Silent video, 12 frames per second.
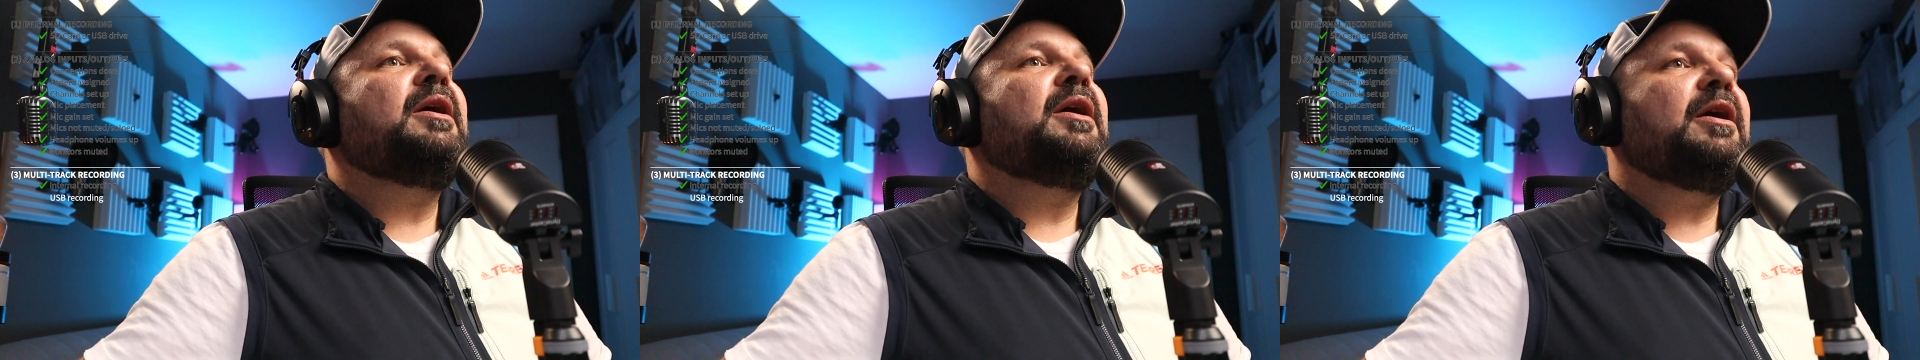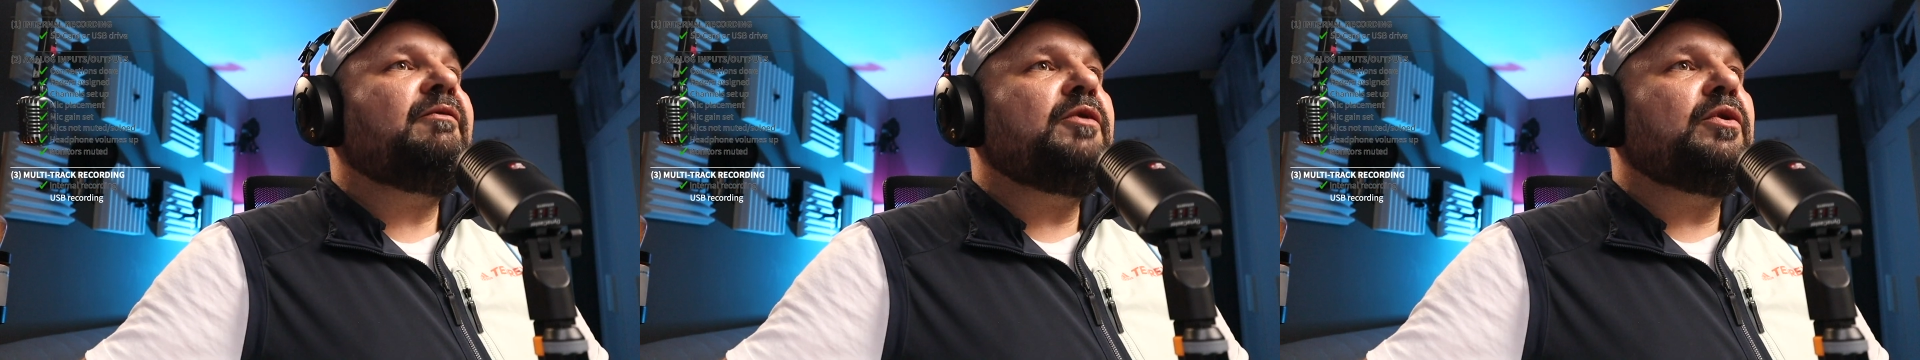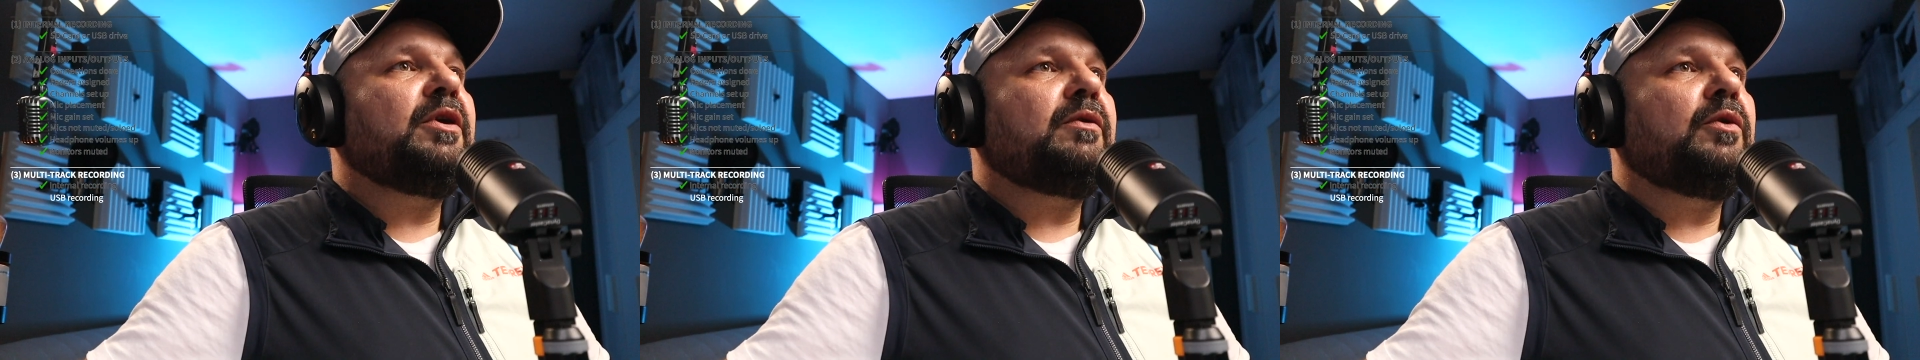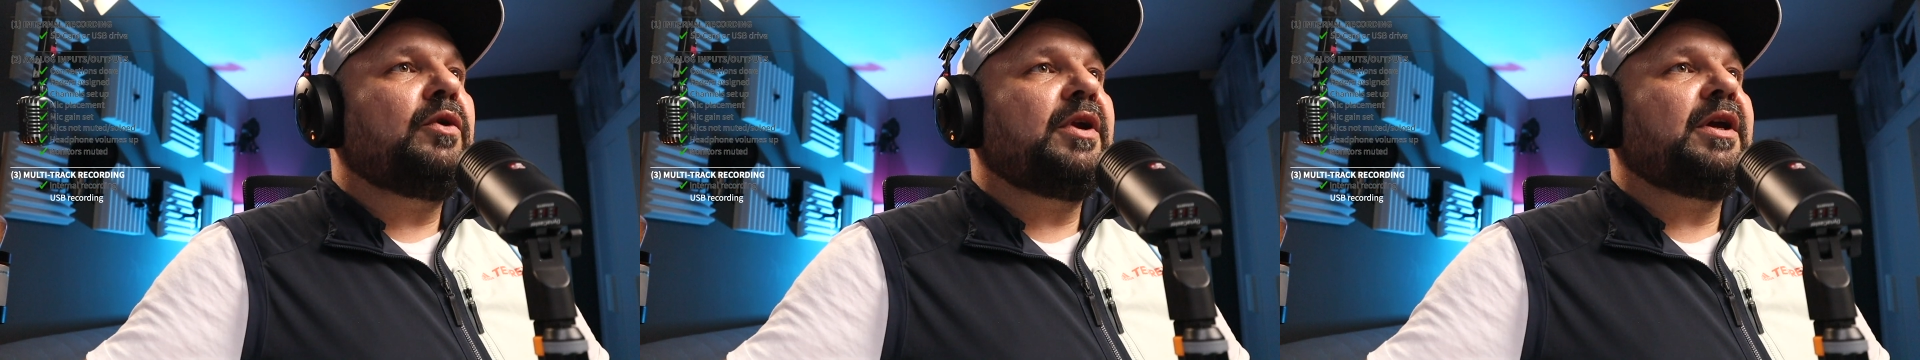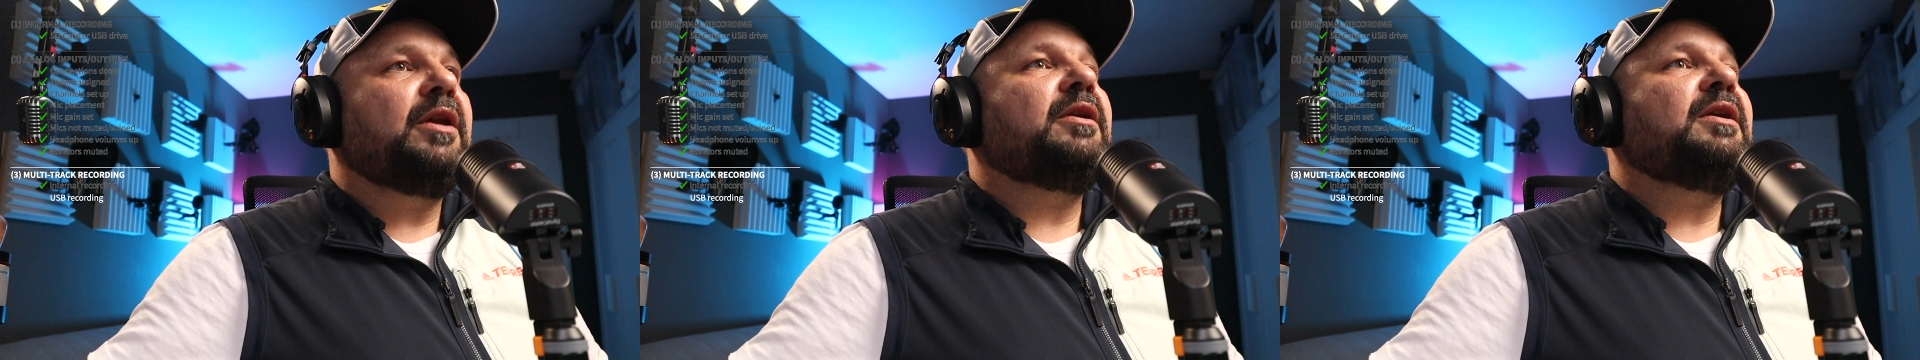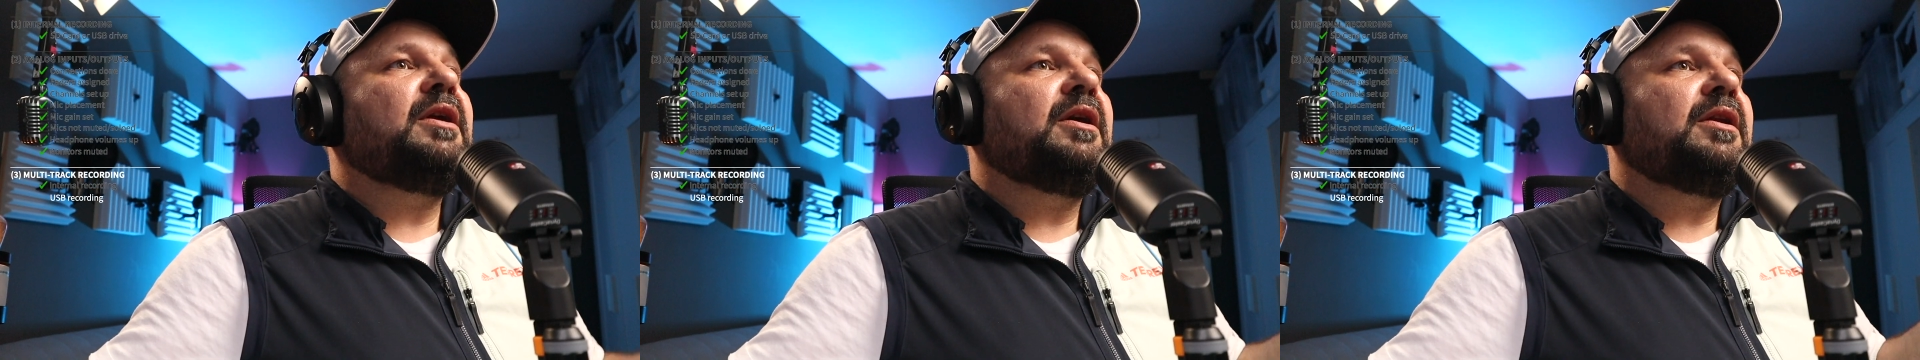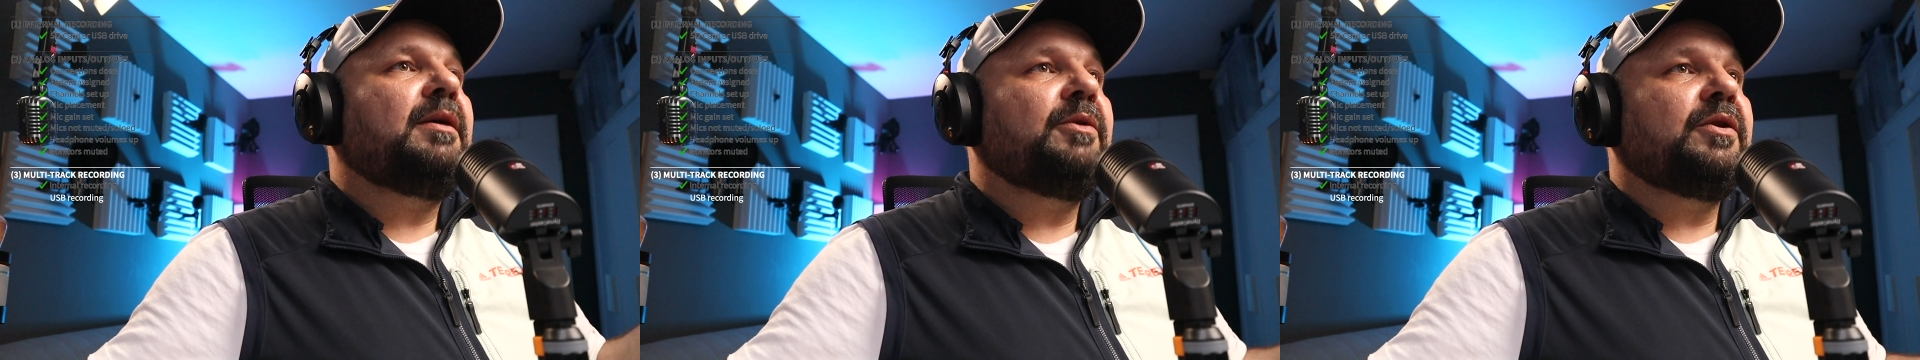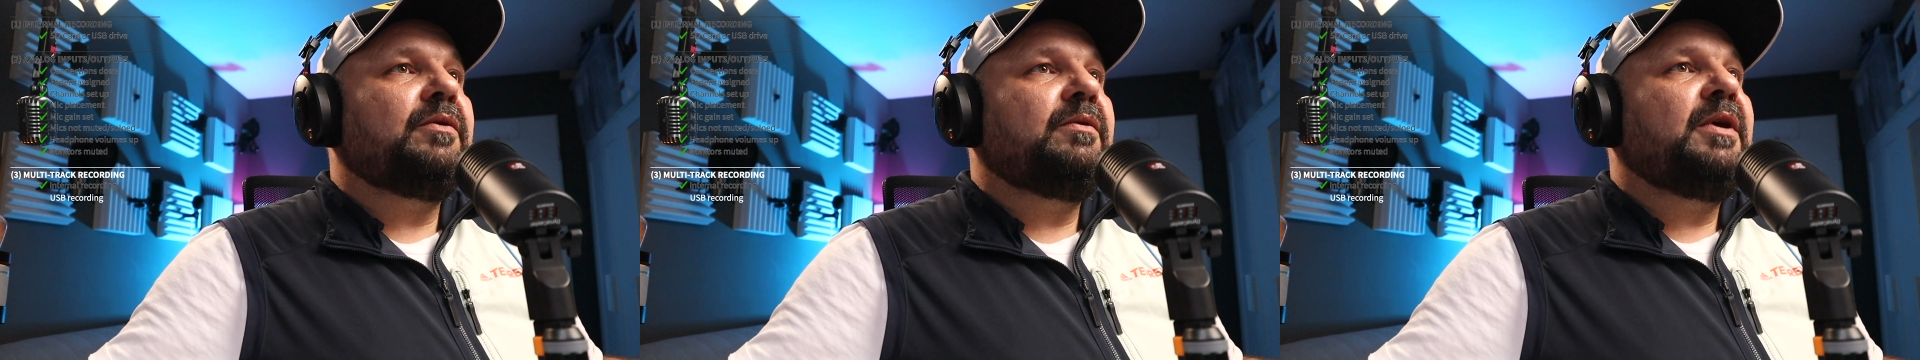If you're recording in a
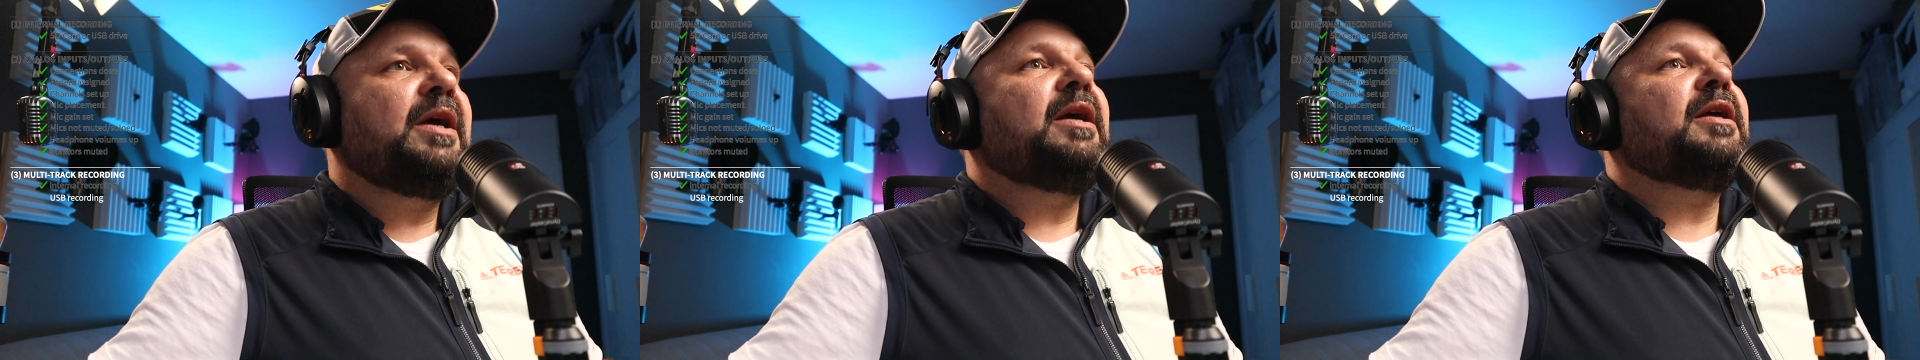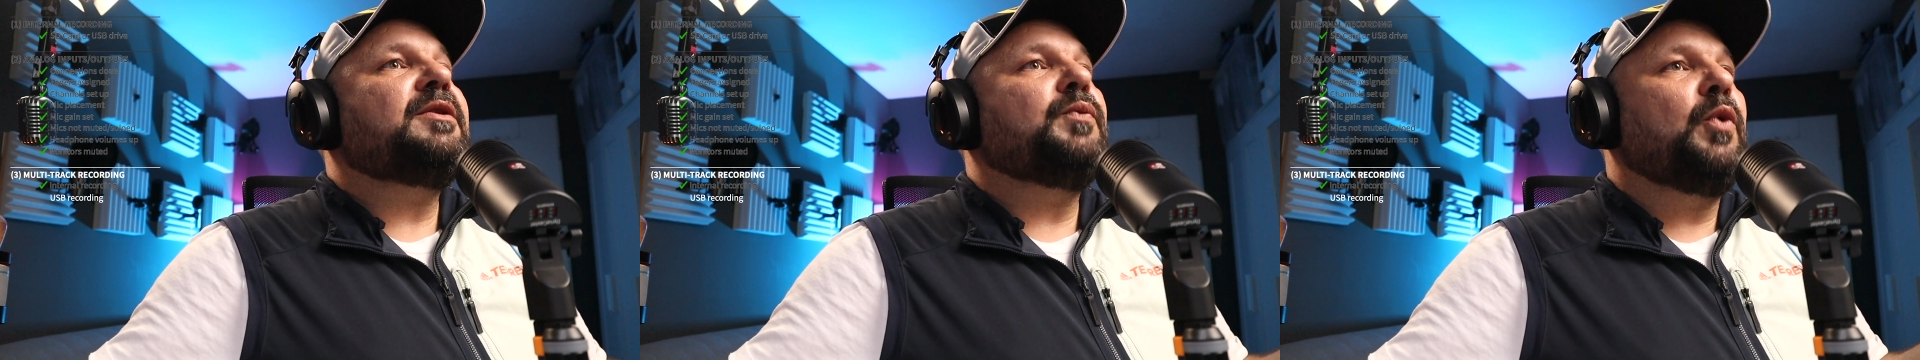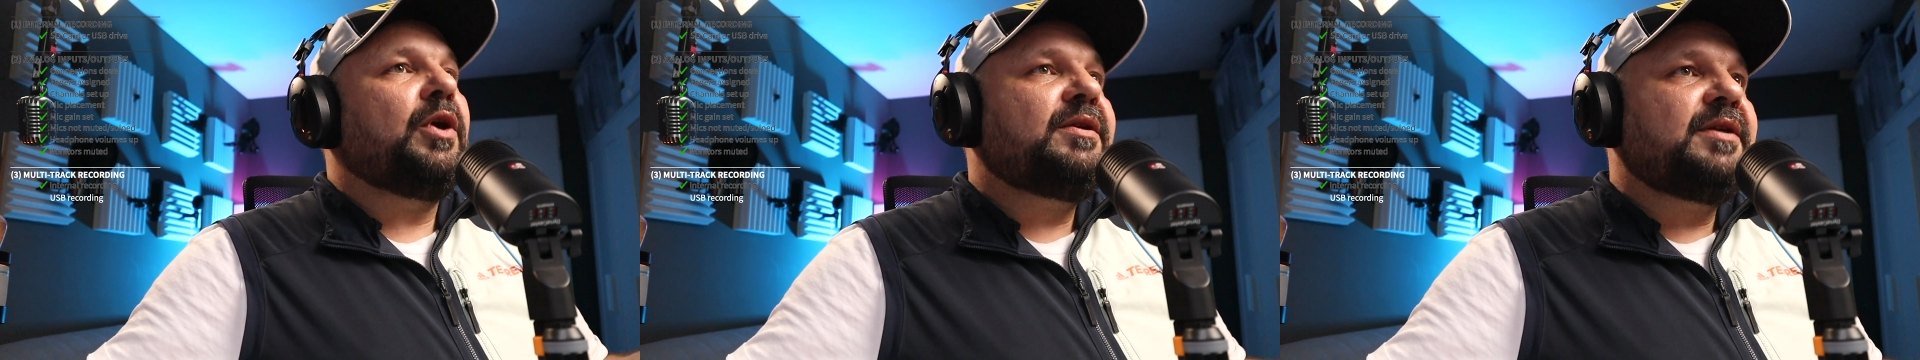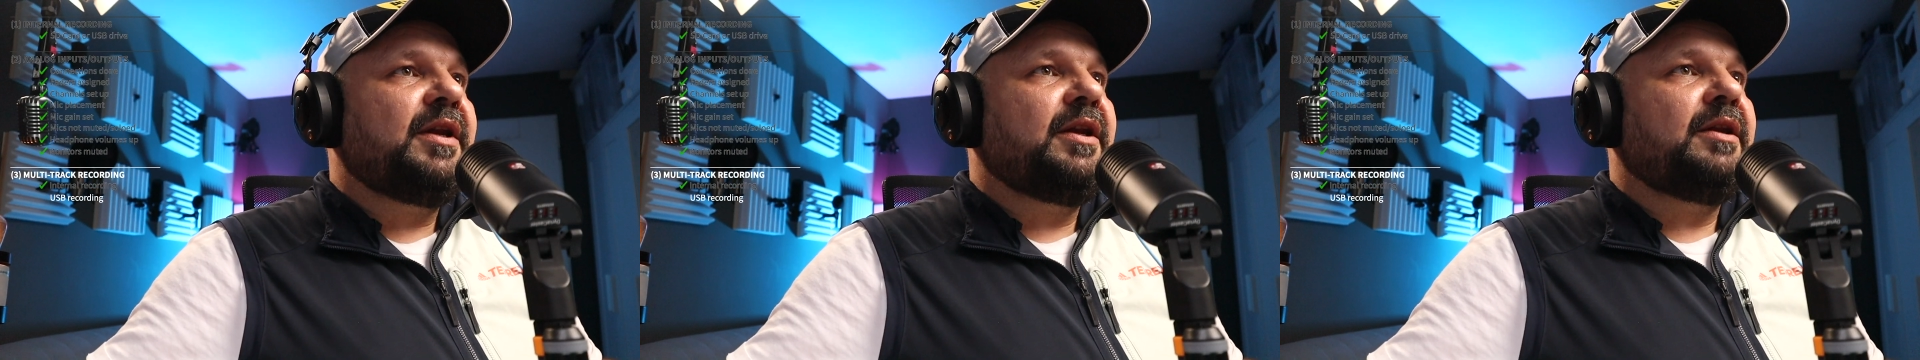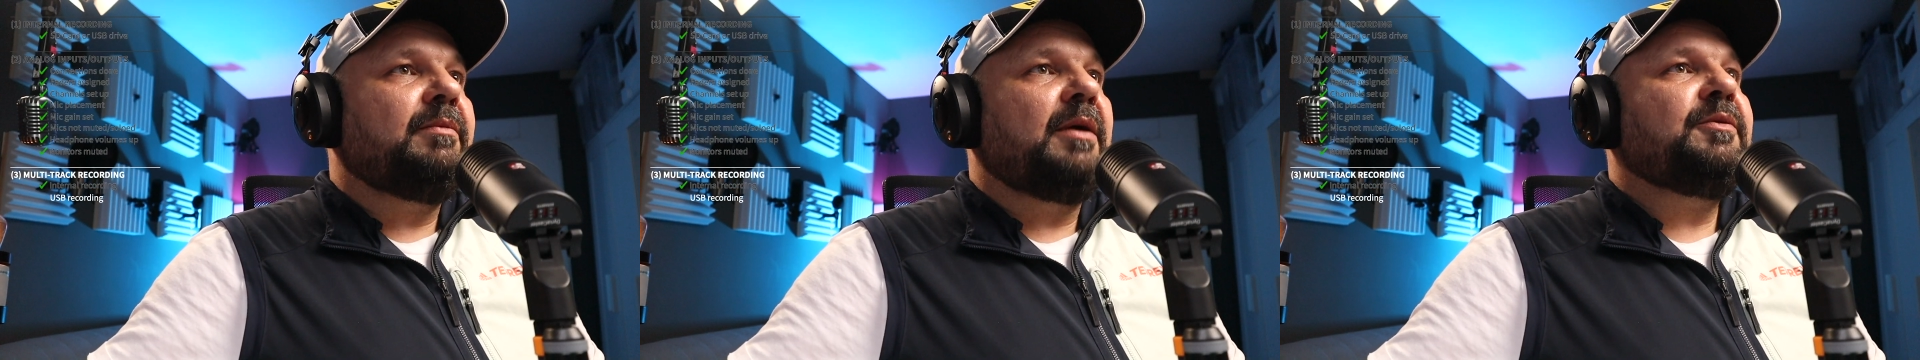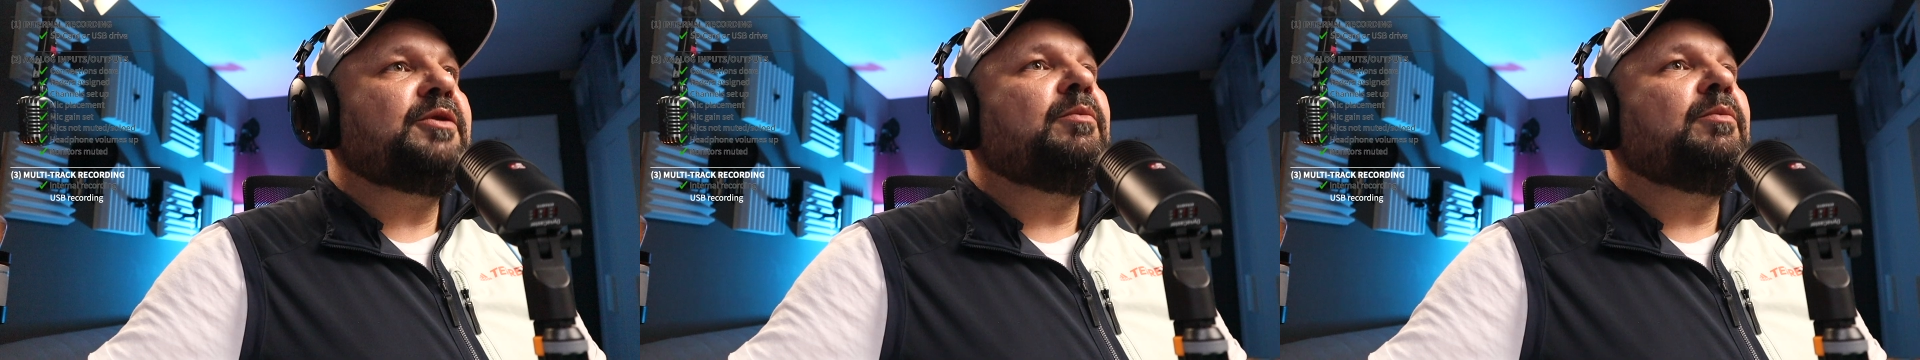DAW, it's worth setting them up to